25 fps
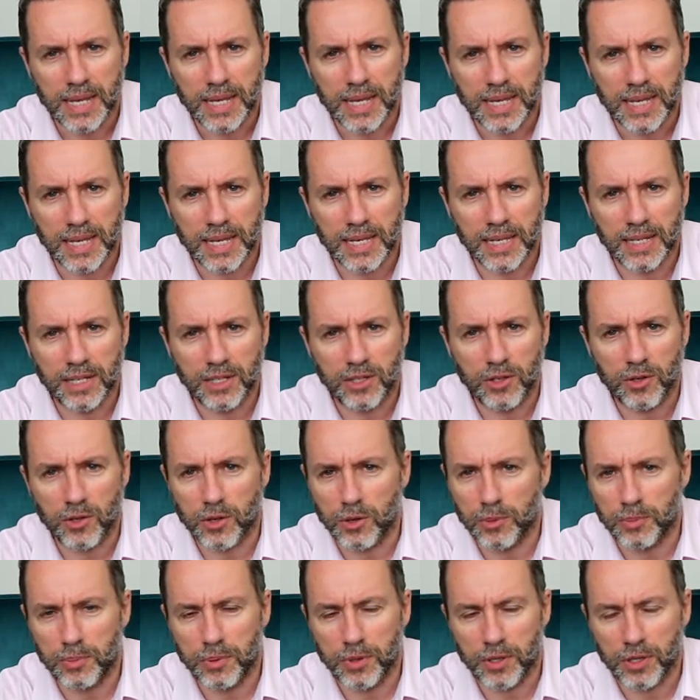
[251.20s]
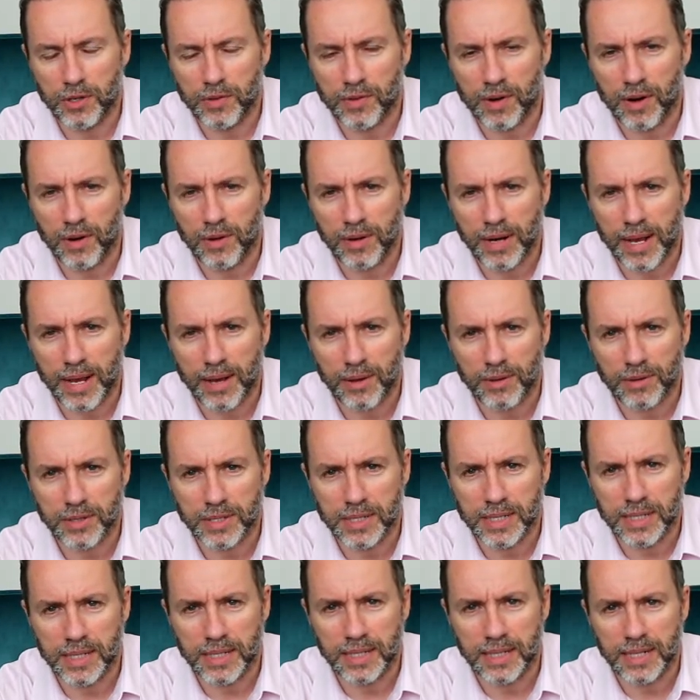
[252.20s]
You can put your own
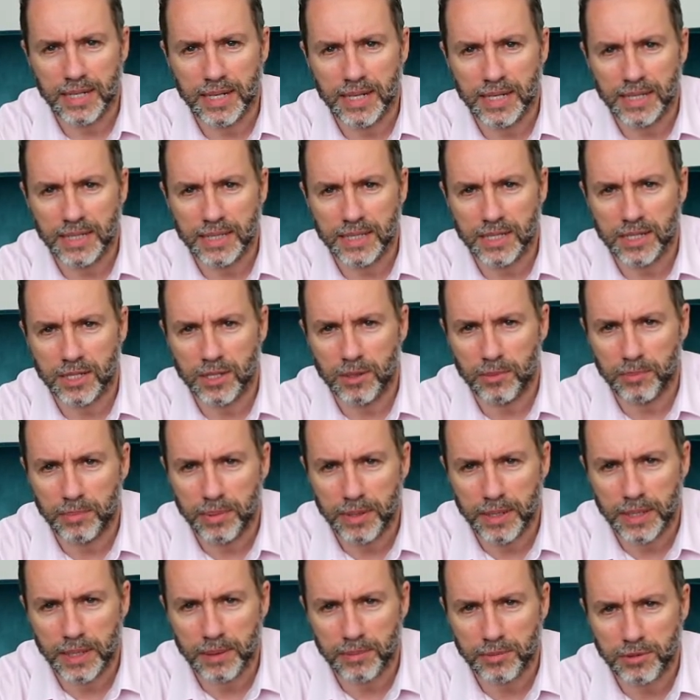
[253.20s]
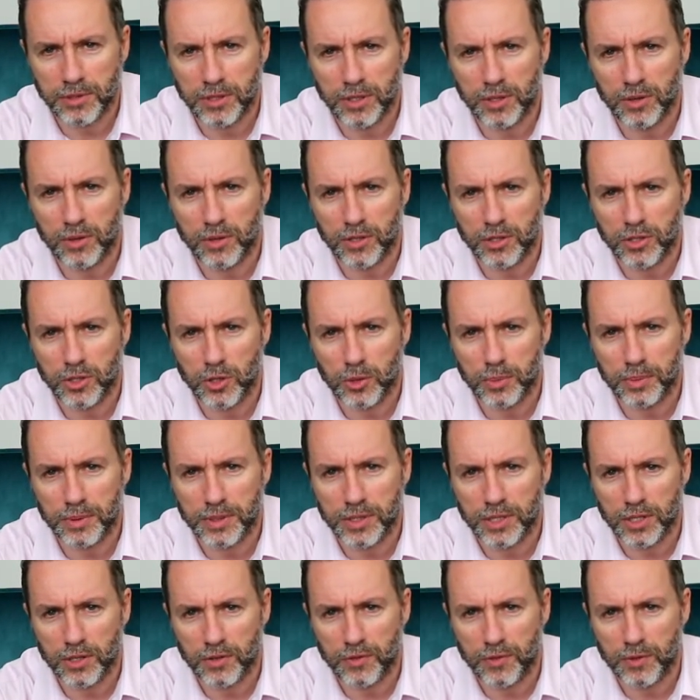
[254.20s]
hours in. It's completely up to you because you'll be
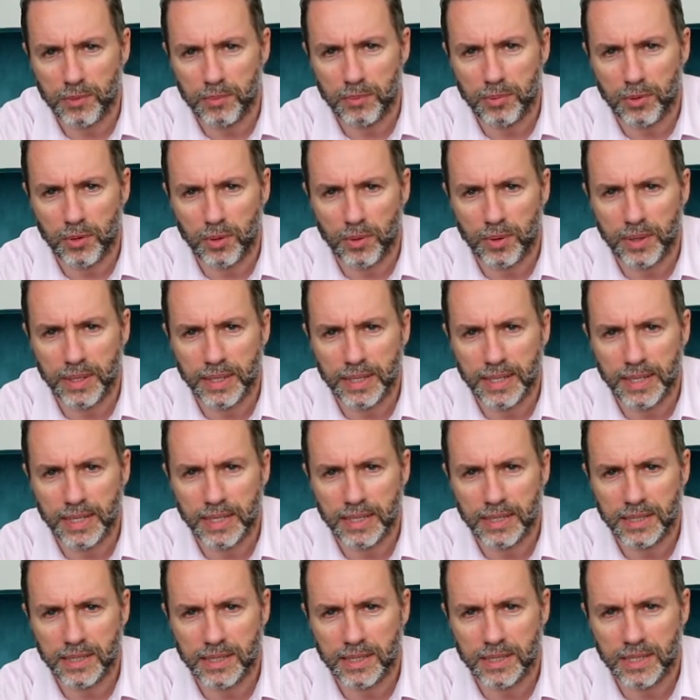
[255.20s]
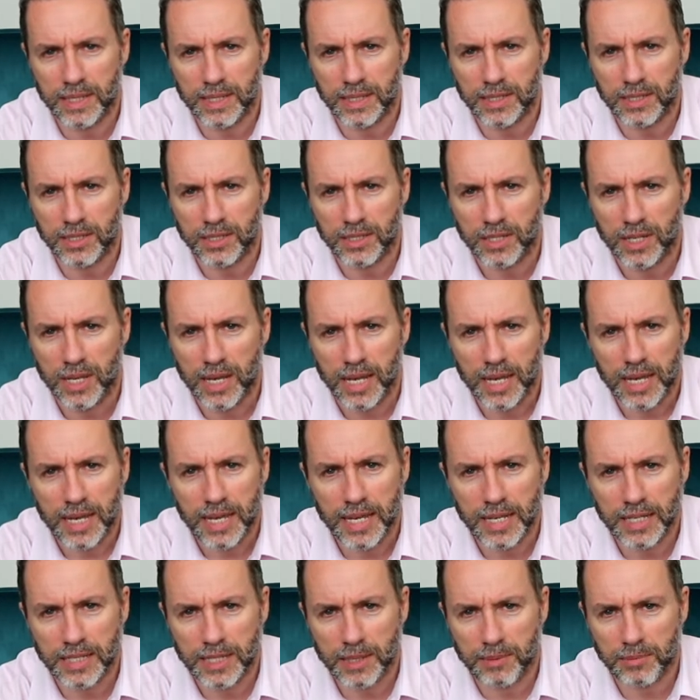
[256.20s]
self-employed. It's
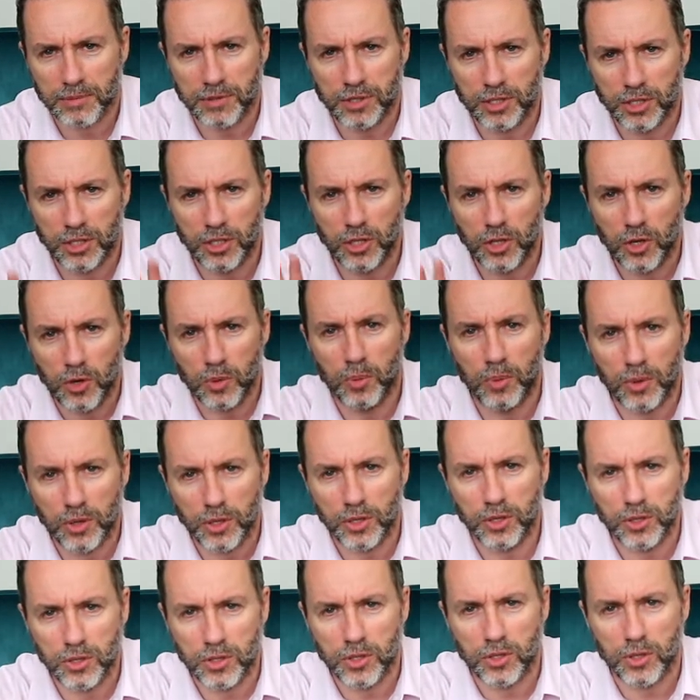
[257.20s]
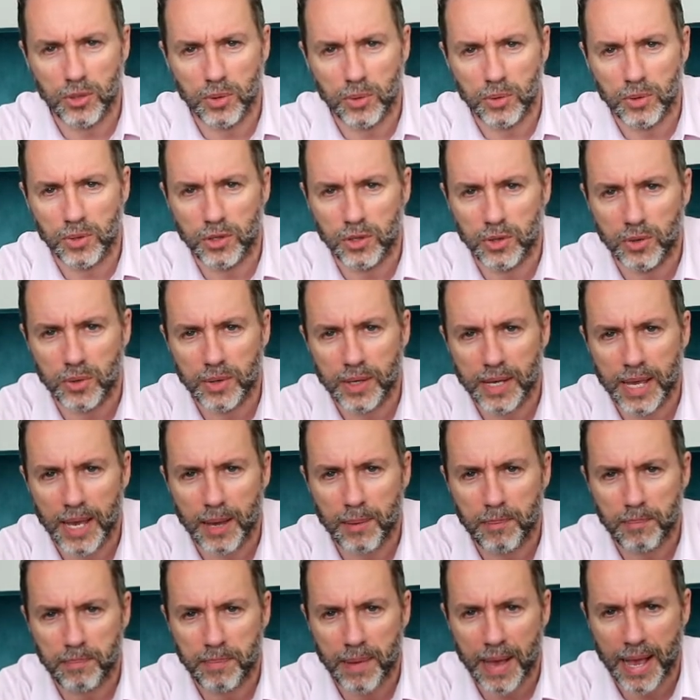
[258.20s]
up to you what you do. You
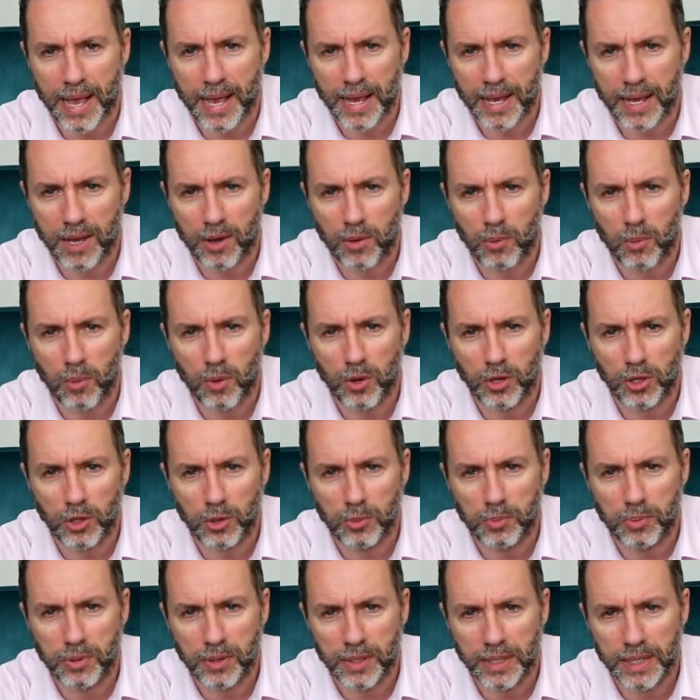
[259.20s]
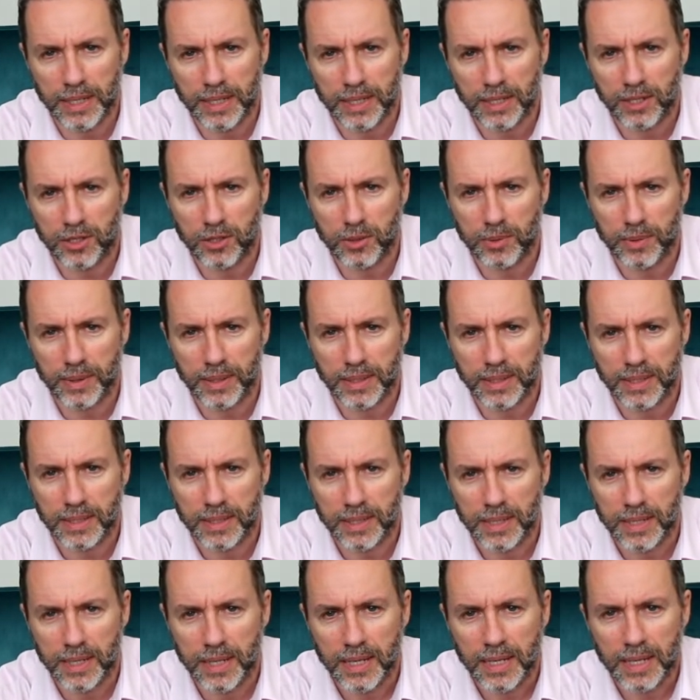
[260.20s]
get back what you put into it.
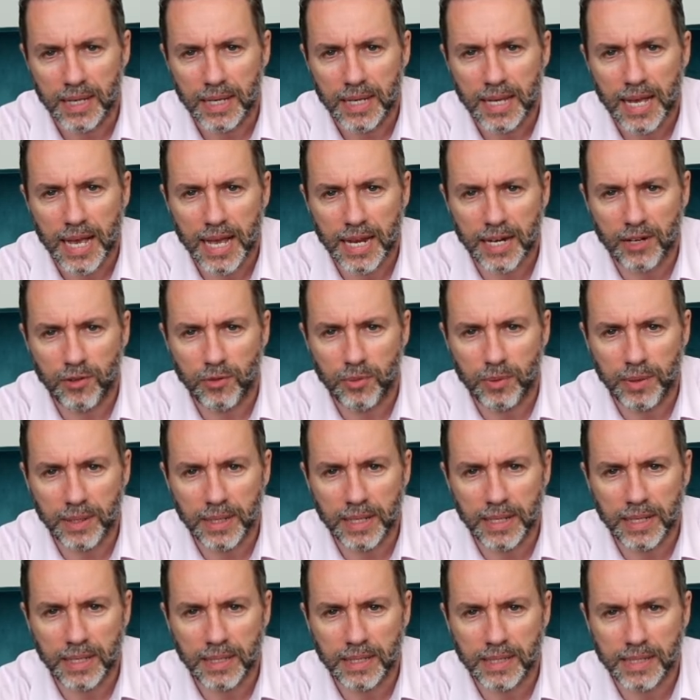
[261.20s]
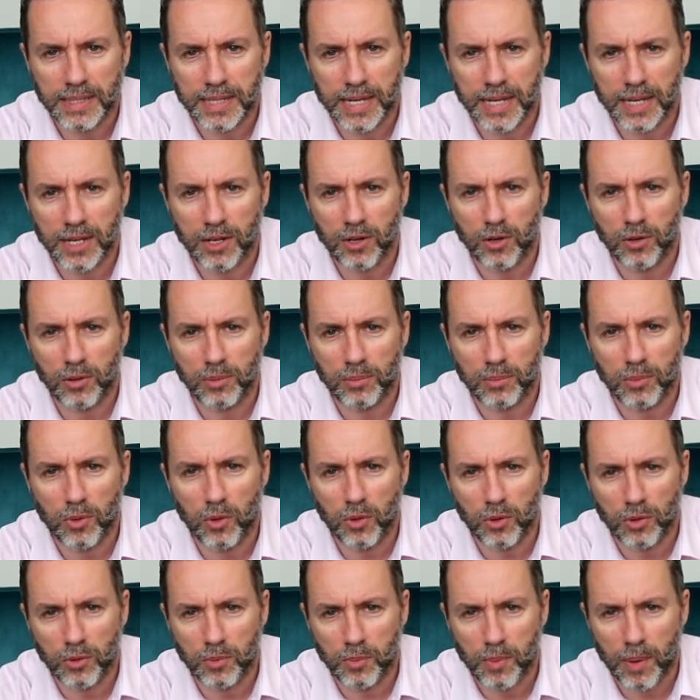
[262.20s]
And if we need to take on
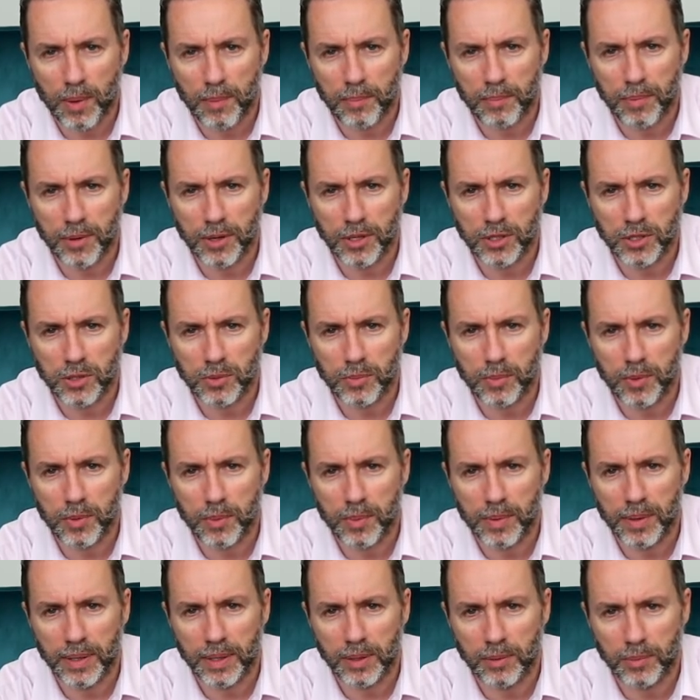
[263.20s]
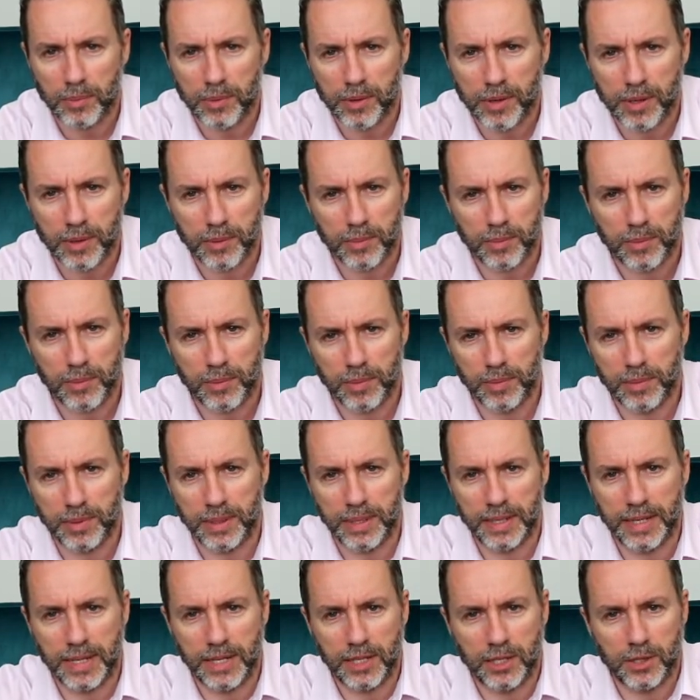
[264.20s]
more than one person, we will. We
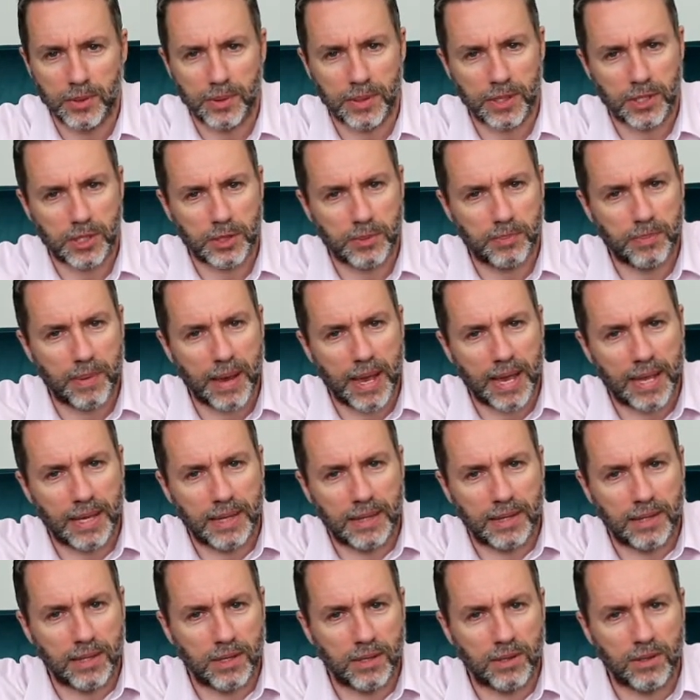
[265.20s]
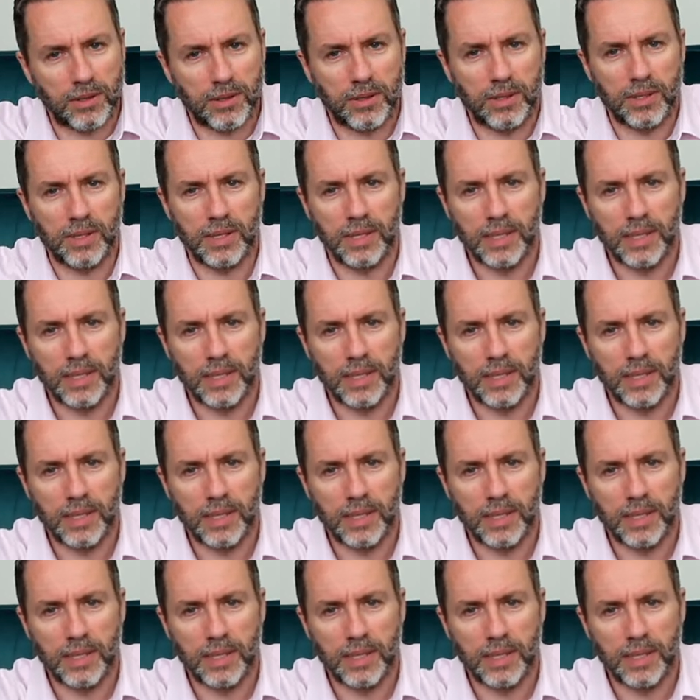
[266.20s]
need to expand, though.